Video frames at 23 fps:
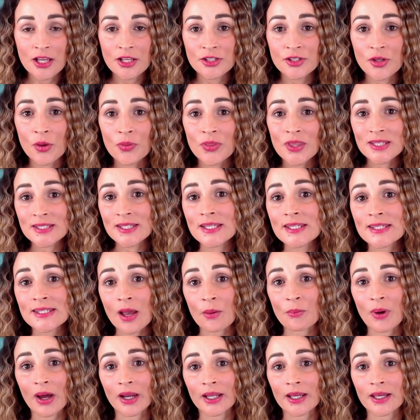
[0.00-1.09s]
So this is
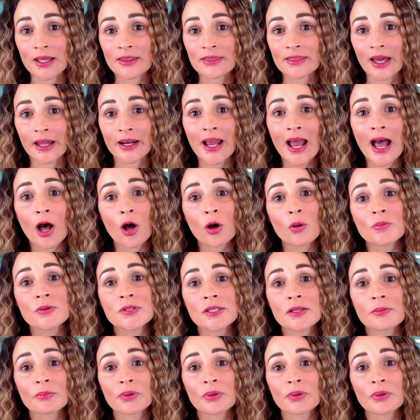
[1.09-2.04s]
somebody that helps